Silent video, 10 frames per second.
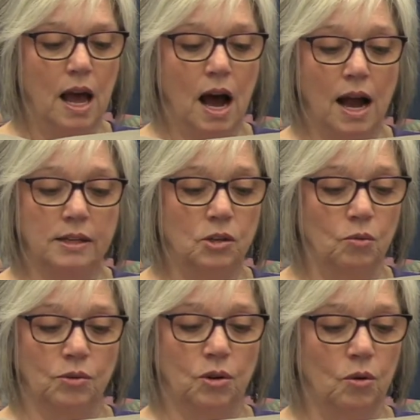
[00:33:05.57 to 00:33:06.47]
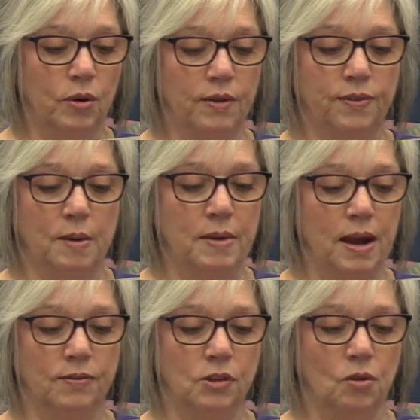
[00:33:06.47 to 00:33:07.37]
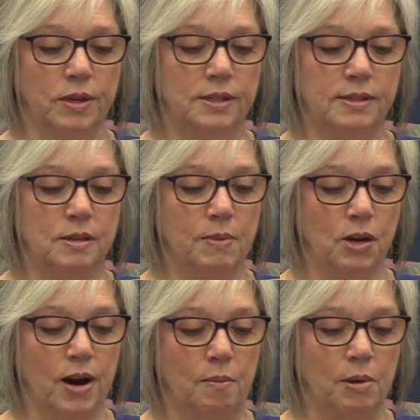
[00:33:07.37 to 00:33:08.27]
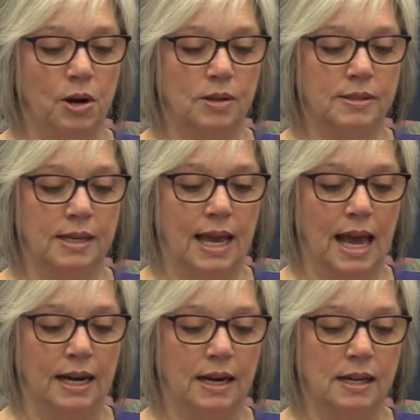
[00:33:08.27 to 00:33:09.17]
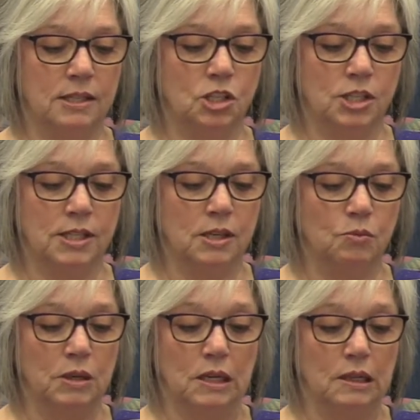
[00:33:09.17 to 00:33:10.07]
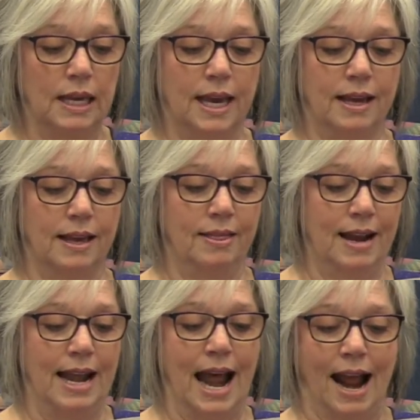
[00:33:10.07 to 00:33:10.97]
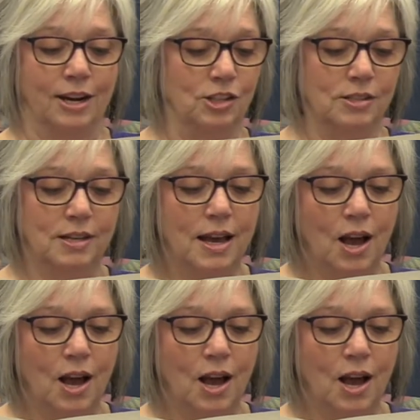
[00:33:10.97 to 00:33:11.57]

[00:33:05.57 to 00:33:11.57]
I don't know if I'm ever going to see my grandparents again, and it's just a real kick in the knackers